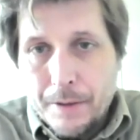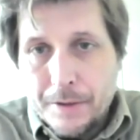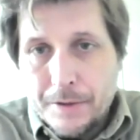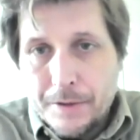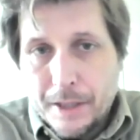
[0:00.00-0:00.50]

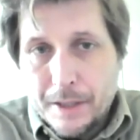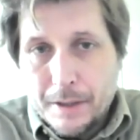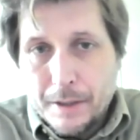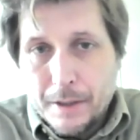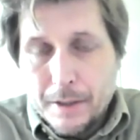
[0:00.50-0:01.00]
is
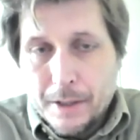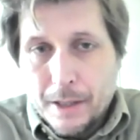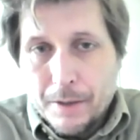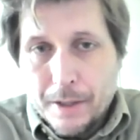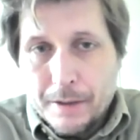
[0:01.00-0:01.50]
the
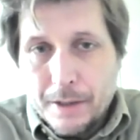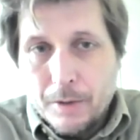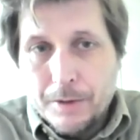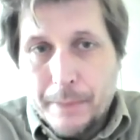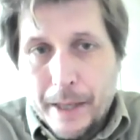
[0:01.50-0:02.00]

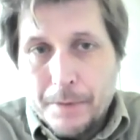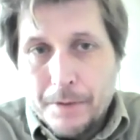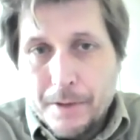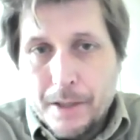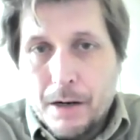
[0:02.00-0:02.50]
old debate
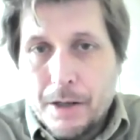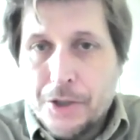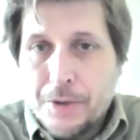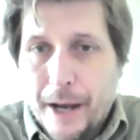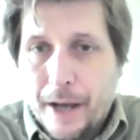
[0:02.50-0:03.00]
between the courage
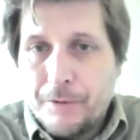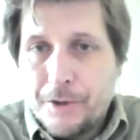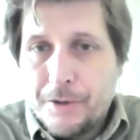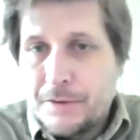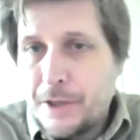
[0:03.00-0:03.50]
to act
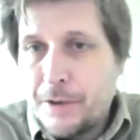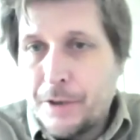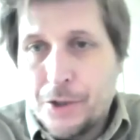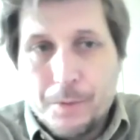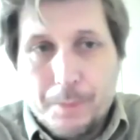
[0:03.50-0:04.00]
versus the
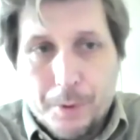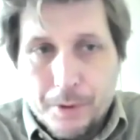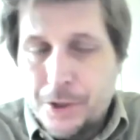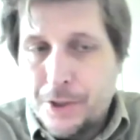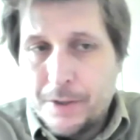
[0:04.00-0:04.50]
urge to
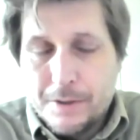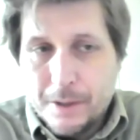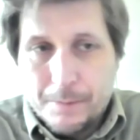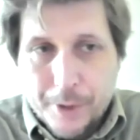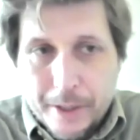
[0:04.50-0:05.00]
purge.
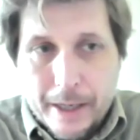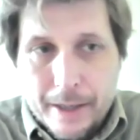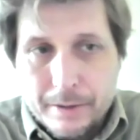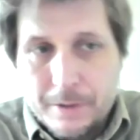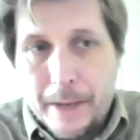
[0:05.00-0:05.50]
It
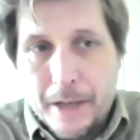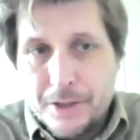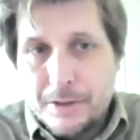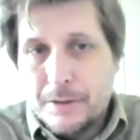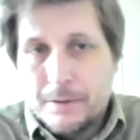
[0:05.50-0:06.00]
predates
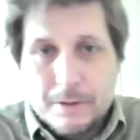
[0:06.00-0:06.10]
Badgett.